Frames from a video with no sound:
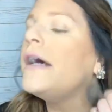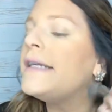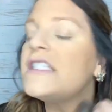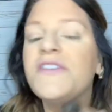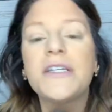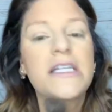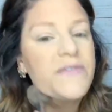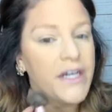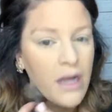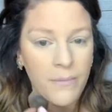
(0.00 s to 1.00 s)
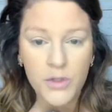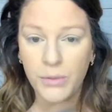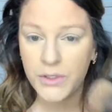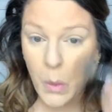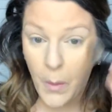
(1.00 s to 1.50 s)
I just feel like it's very
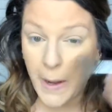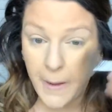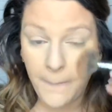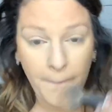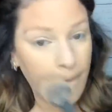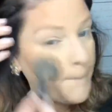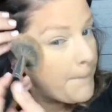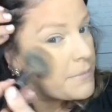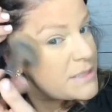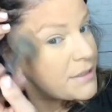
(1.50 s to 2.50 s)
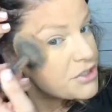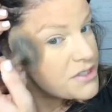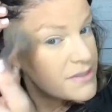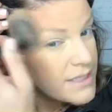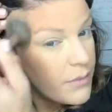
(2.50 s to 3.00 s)
comfortable to wear, especially
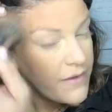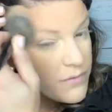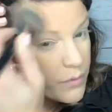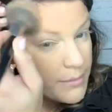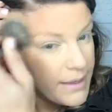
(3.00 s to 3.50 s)
since I have to wear